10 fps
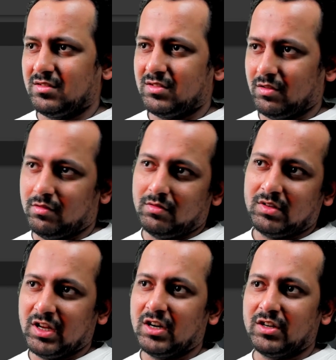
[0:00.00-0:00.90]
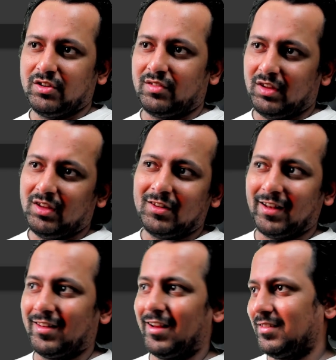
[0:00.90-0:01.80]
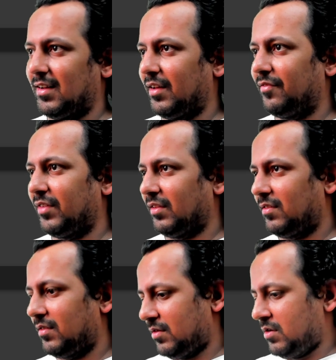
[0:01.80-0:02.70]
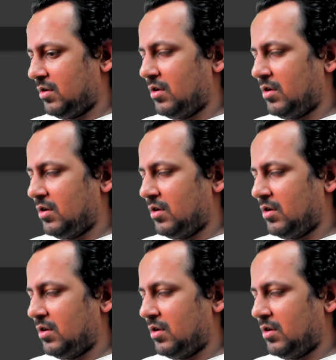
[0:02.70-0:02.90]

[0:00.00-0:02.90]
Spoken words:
So here you see that there's a difference.